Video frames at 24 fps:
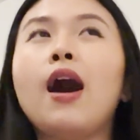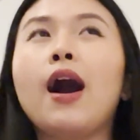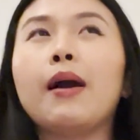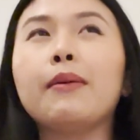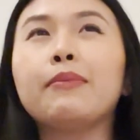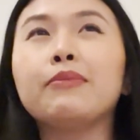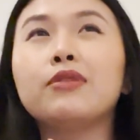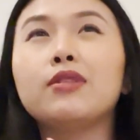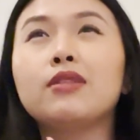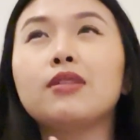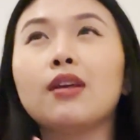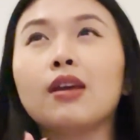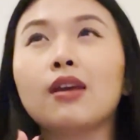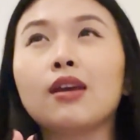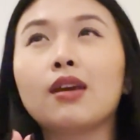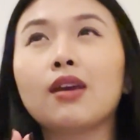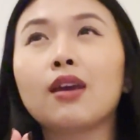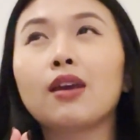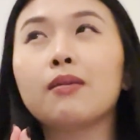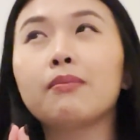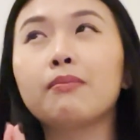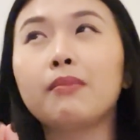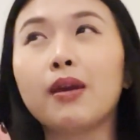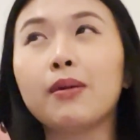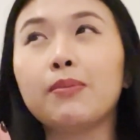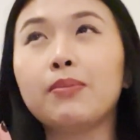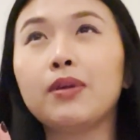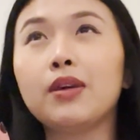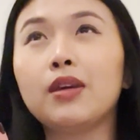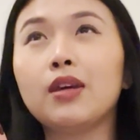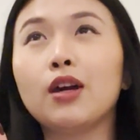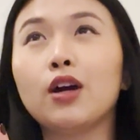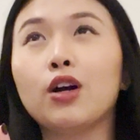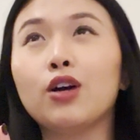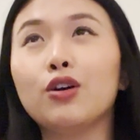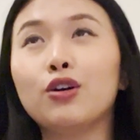I'm thinking
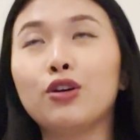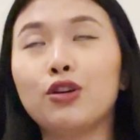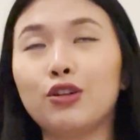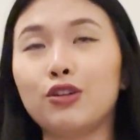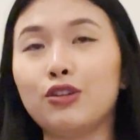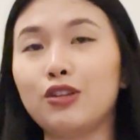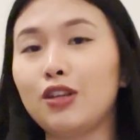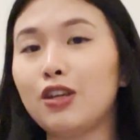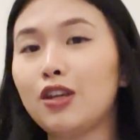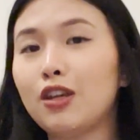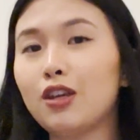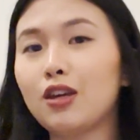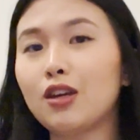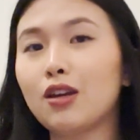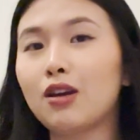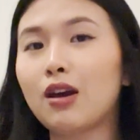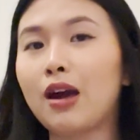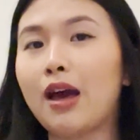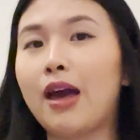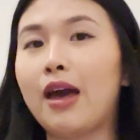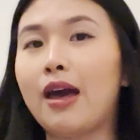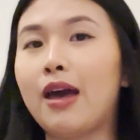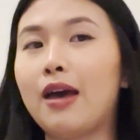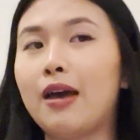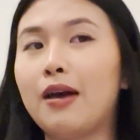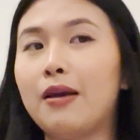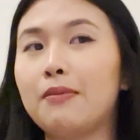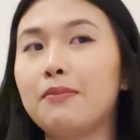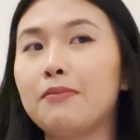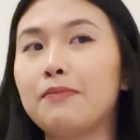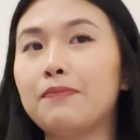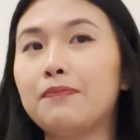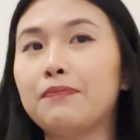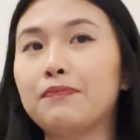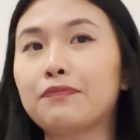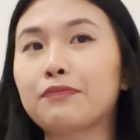maybe a hoodie,
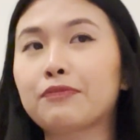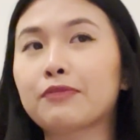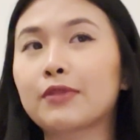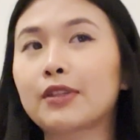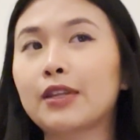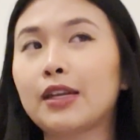something